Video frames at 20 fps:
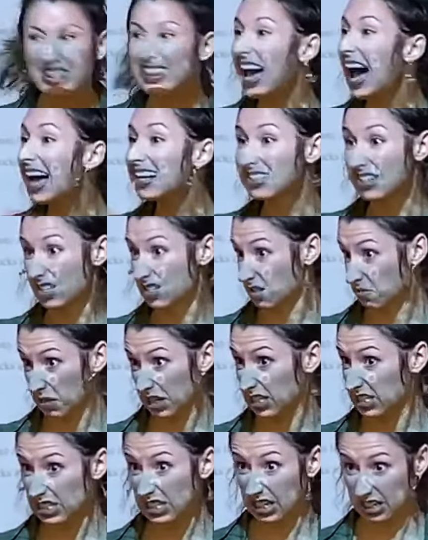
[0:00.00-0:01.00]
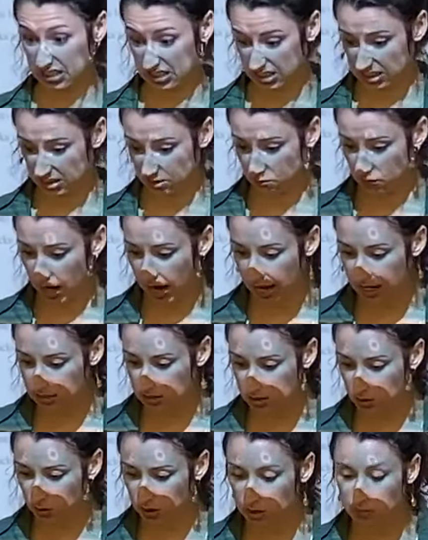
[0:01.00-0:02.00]
That doesn't make sense, right?
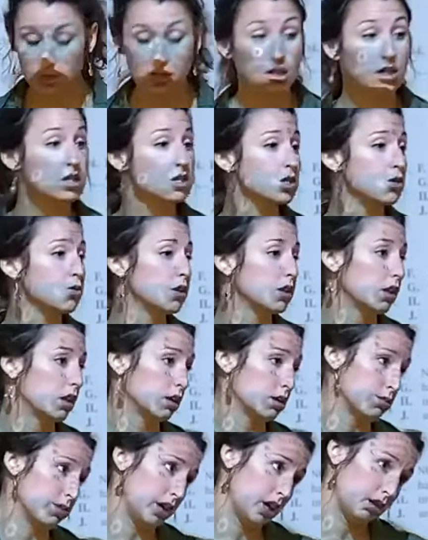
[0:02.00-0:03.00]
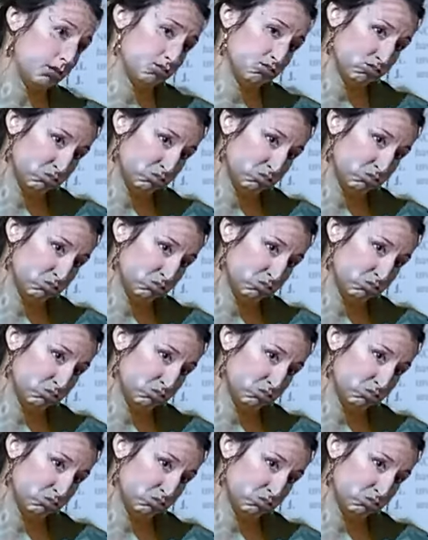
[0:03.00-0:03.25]
So what am I going to do with letter B?